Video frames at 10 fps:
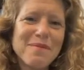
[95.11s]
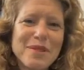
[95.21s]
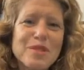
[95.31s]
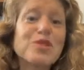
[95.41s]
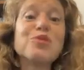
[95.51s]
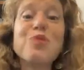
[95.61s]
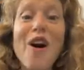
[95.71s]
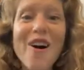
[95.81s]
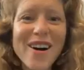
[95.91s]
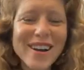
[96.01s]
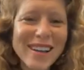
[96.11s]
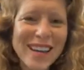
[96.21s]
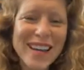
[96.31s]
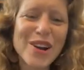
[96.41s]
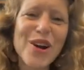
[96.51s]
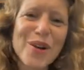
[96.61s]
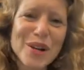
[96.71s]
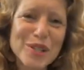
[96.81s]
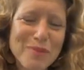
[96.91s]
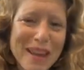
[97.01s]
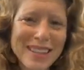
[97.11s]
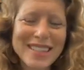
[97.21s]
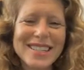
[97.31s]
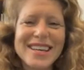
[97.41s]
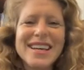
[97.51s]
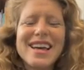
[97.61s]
strong encouragement